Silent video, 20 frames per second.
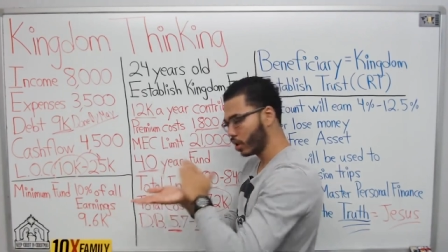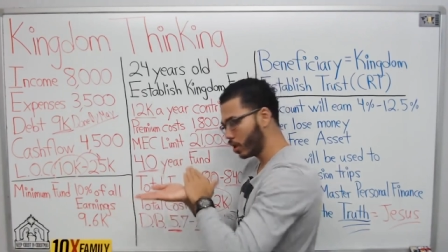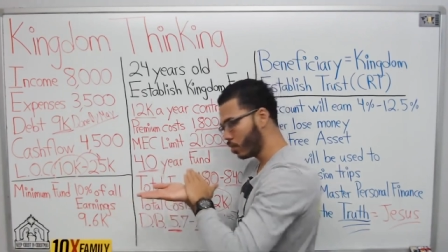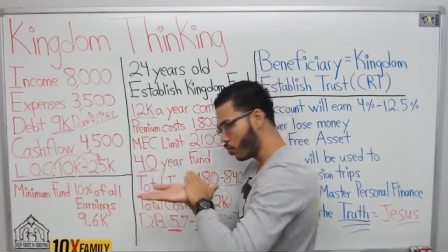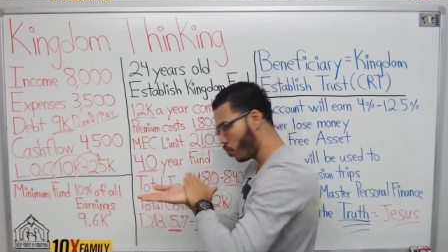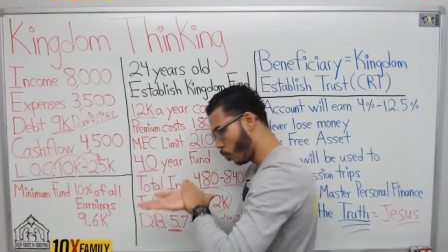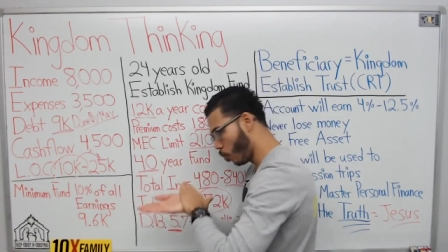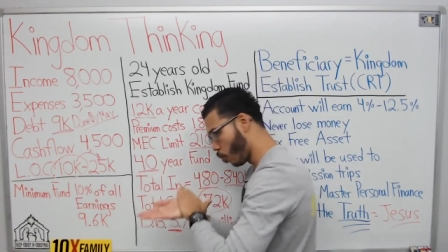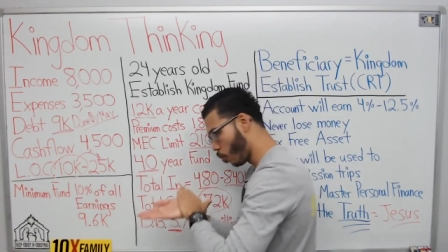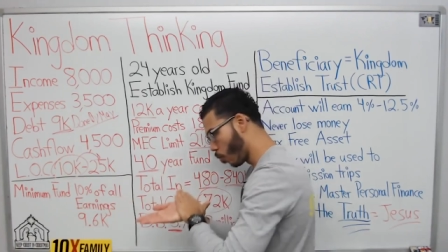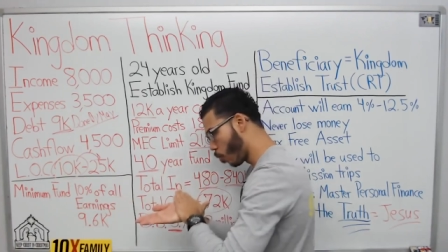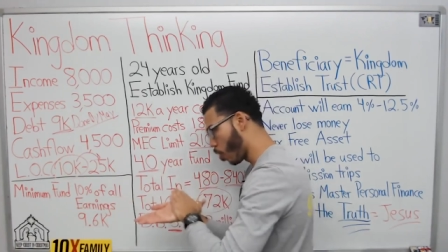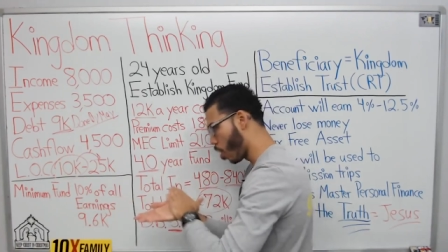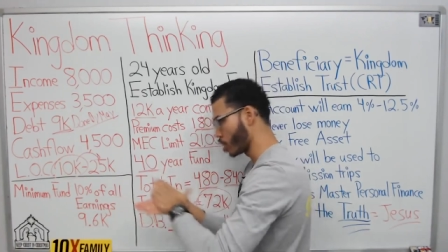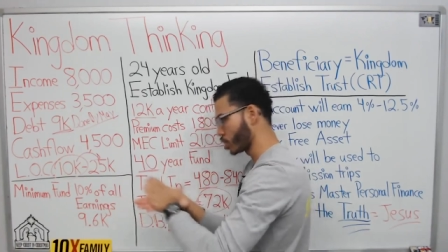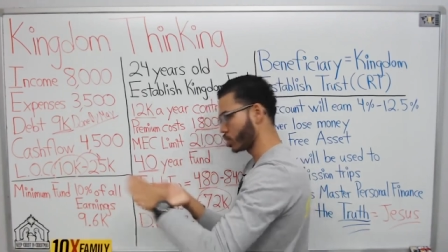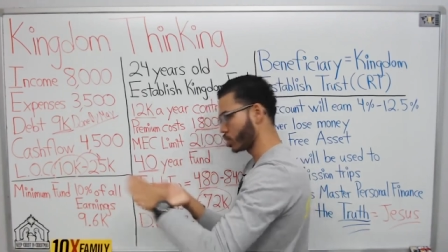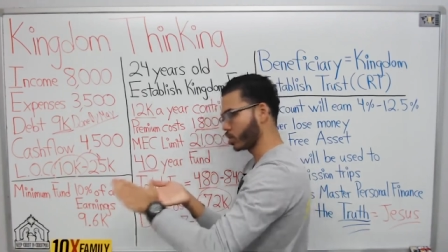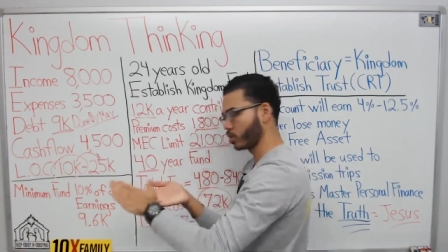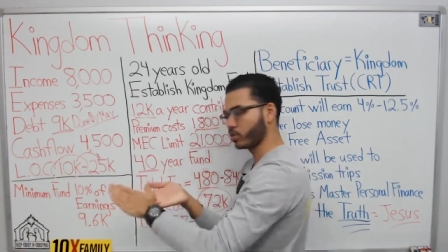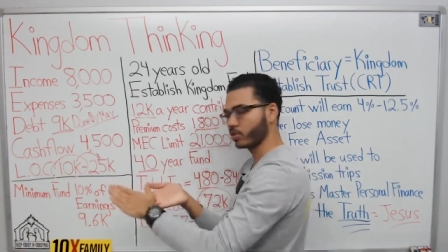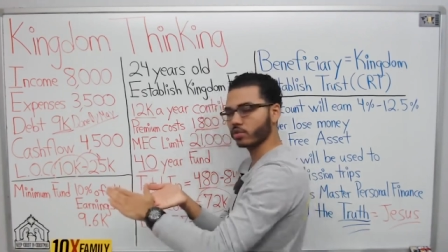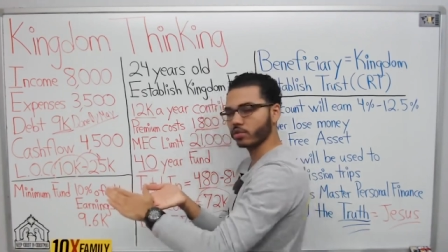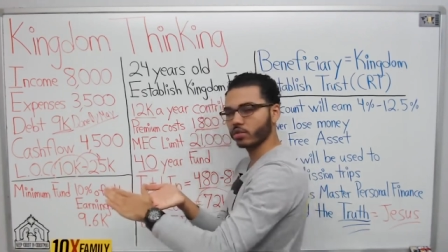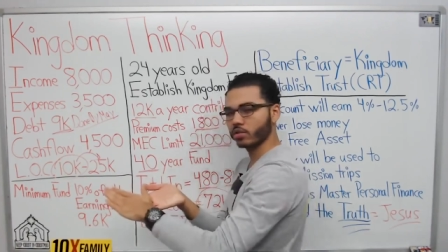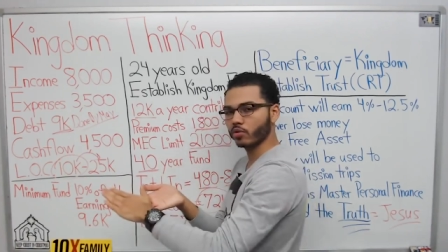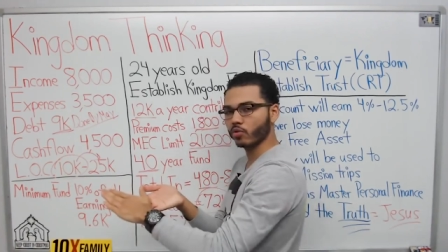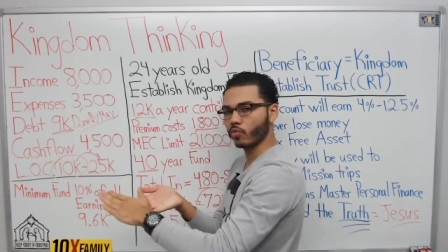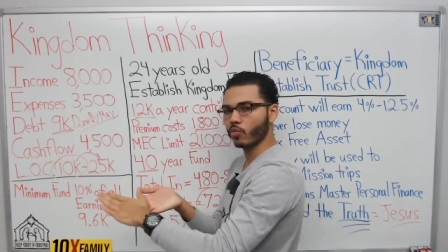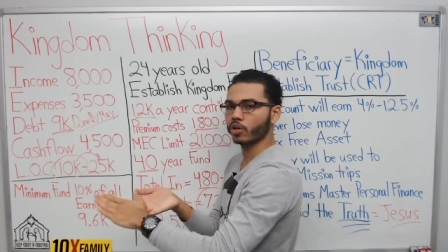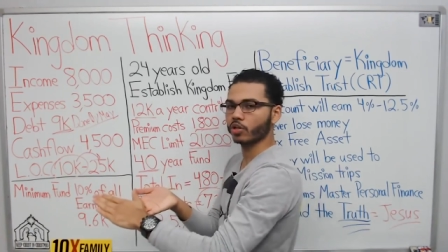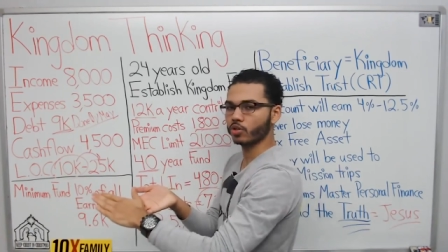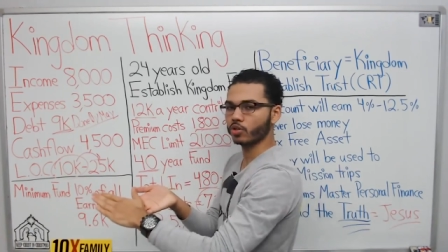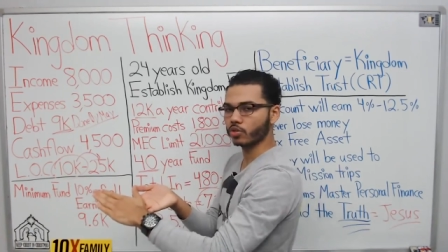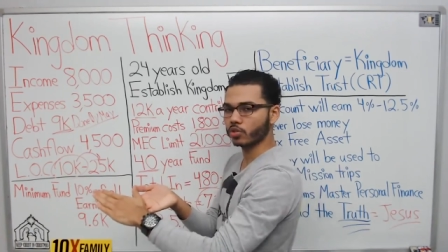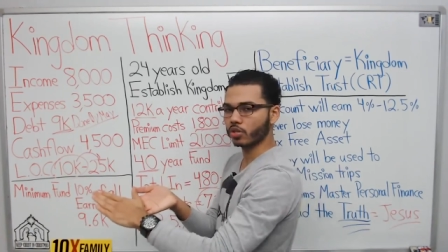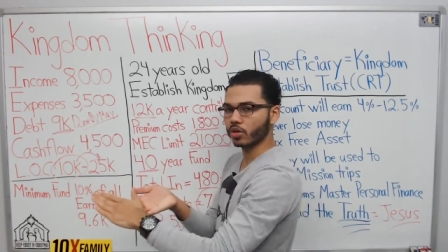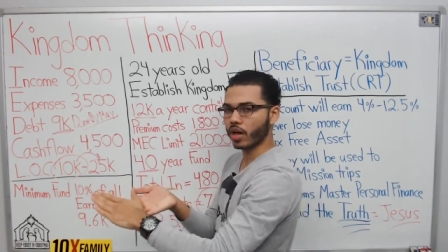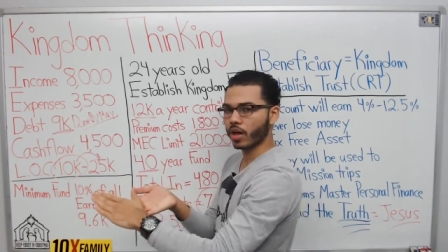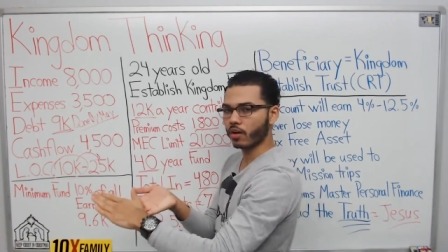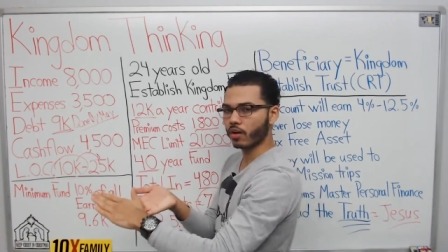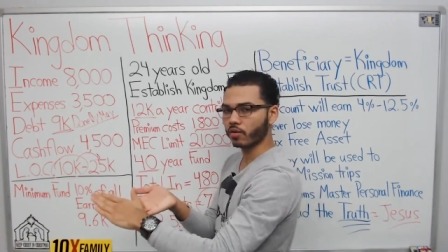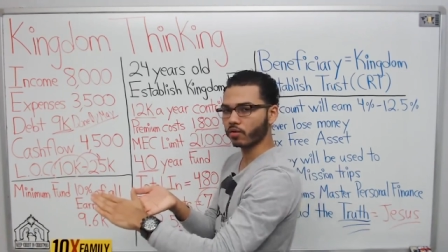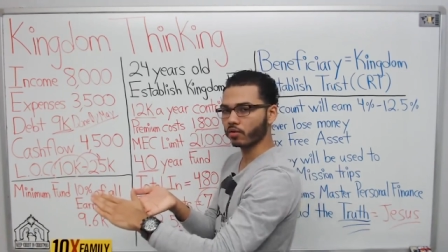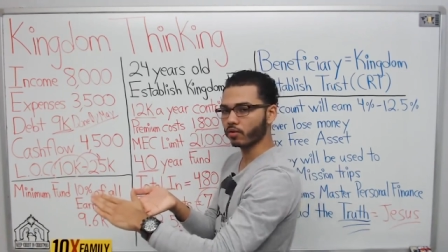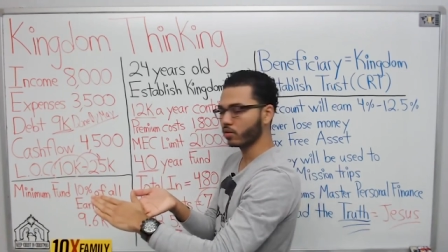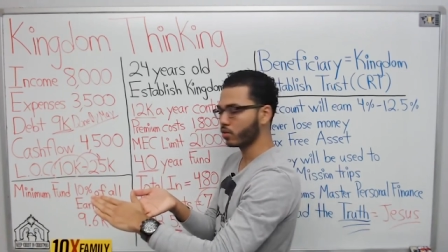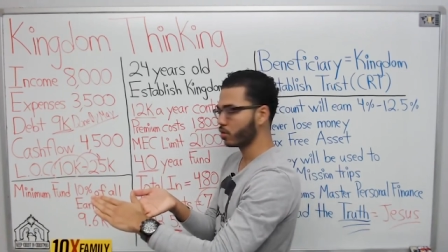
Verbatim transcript: it washes what you took out.